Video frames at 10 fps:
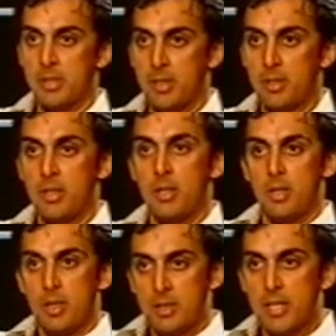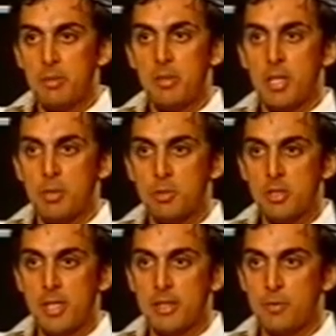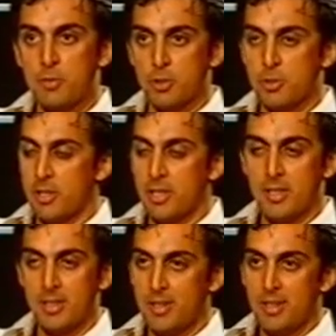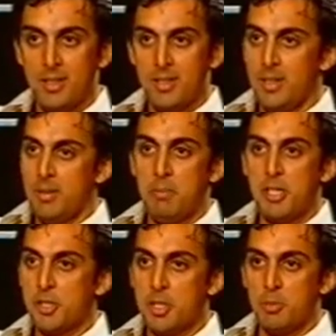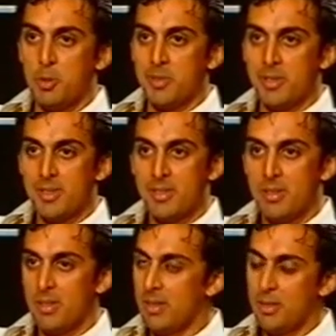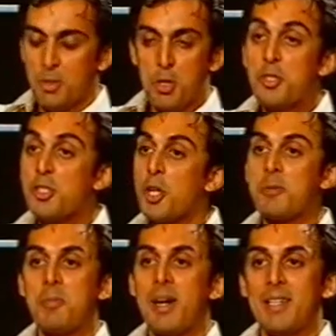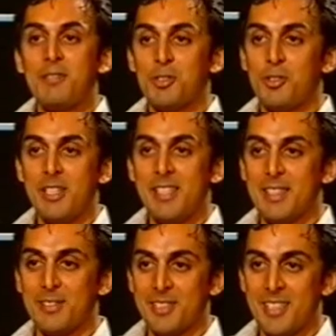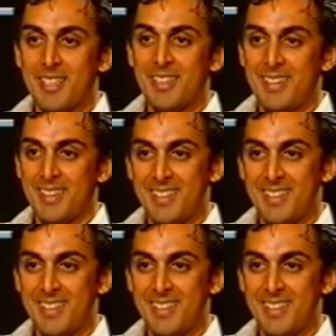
and saying, telling me that I was selected for Australia. Magical moment. Couldn't stop smiling for three days after that.